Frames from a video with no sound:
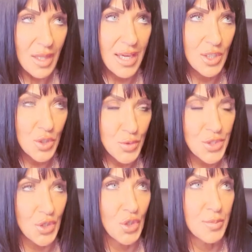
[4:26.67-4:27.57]
and use
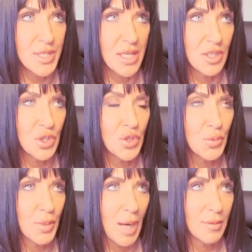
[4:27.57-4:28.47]
terms that you
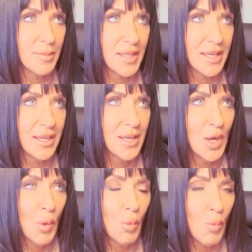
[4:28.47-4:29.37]
probably
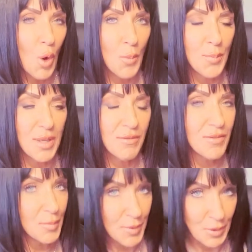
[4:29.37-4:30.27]
won't be
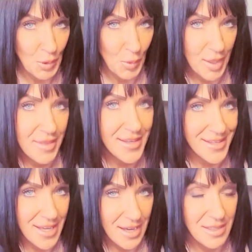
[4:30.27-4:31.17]
familiar with
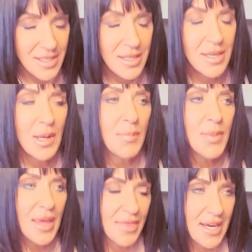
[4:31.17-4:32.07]
yet.
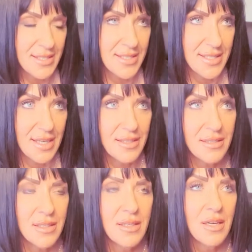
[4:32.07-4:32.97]
That said,
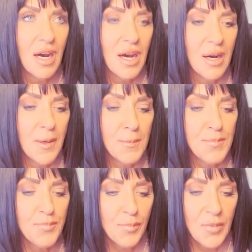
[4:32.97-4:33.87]

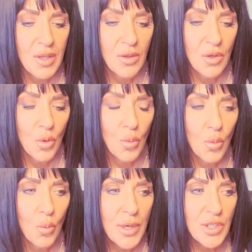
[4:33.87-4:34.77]
um,
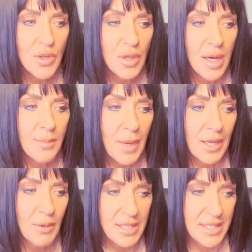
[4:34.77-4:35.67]
when you're on
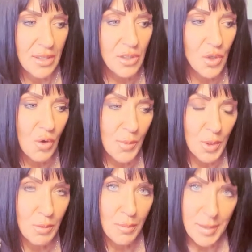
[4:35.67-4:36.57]
bioidentical
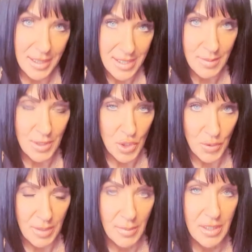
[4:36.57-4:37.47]
hormonal replacement
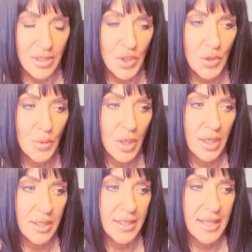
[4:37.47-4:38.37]
treatment, you
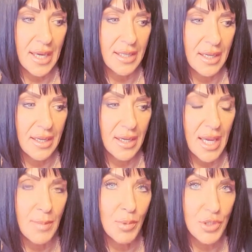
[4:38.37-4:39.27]
are getting
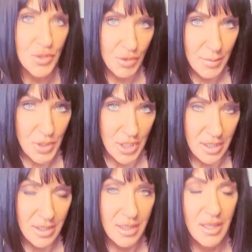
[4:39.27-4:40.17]
a
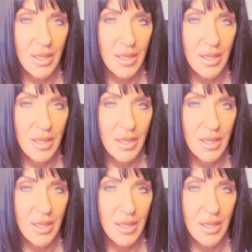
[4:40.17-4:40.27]
prescription